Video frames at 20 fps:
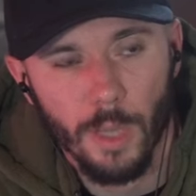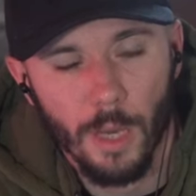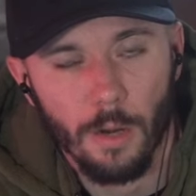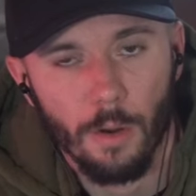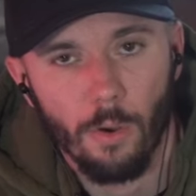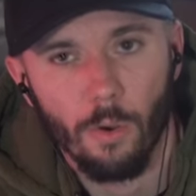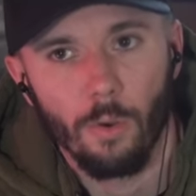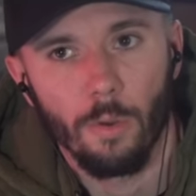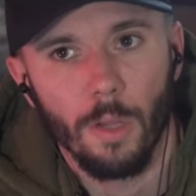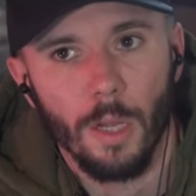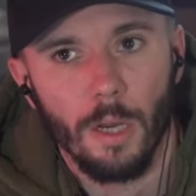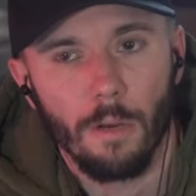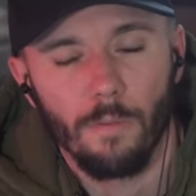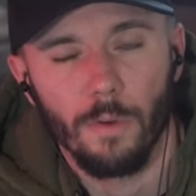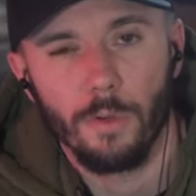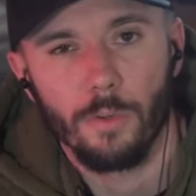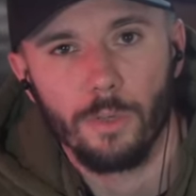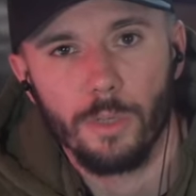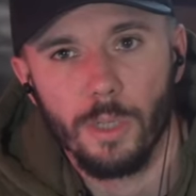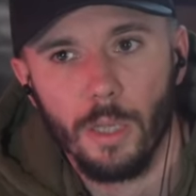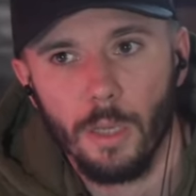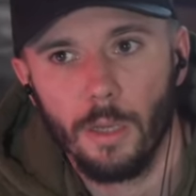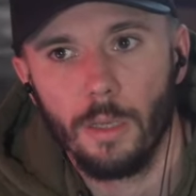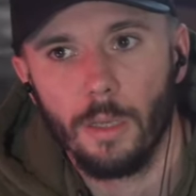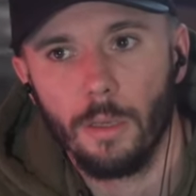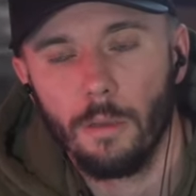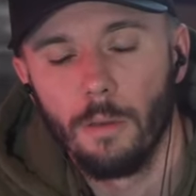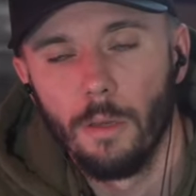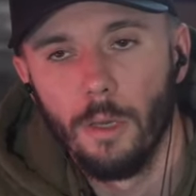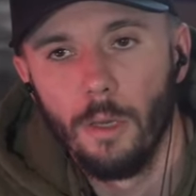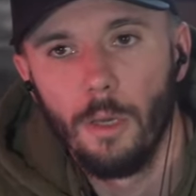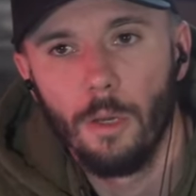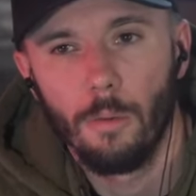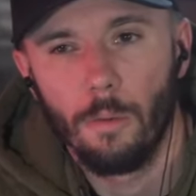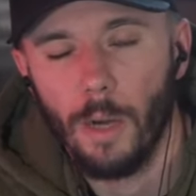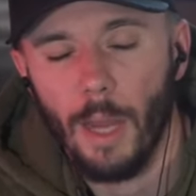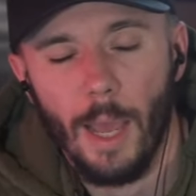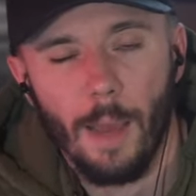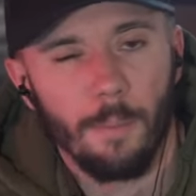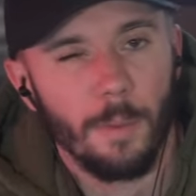without a whole lot of understanding
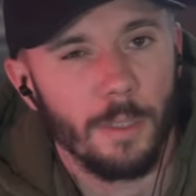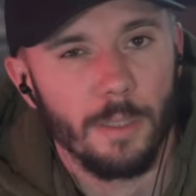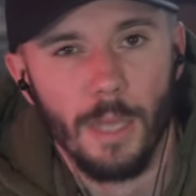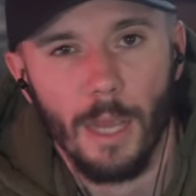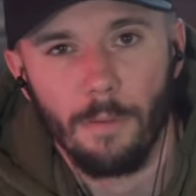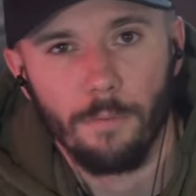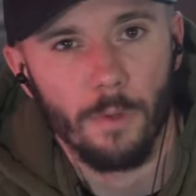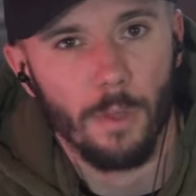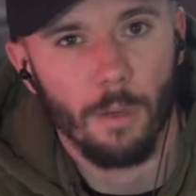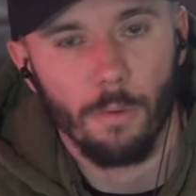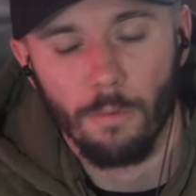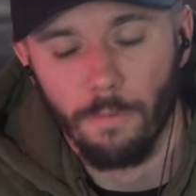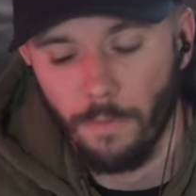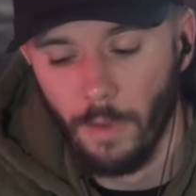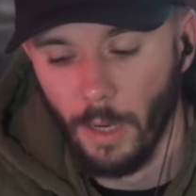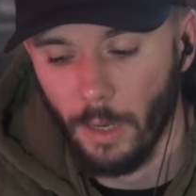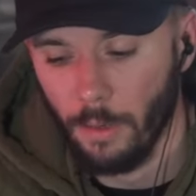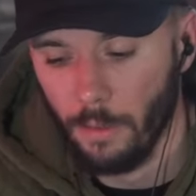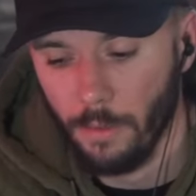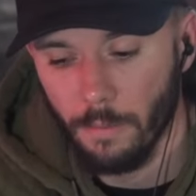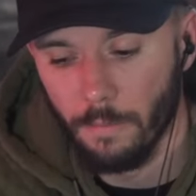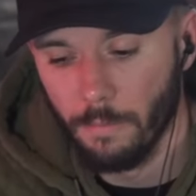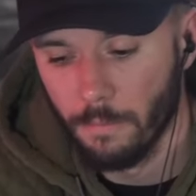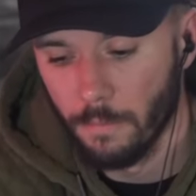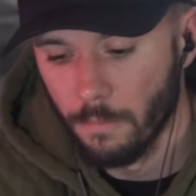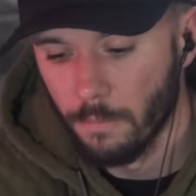what happens after they were fired.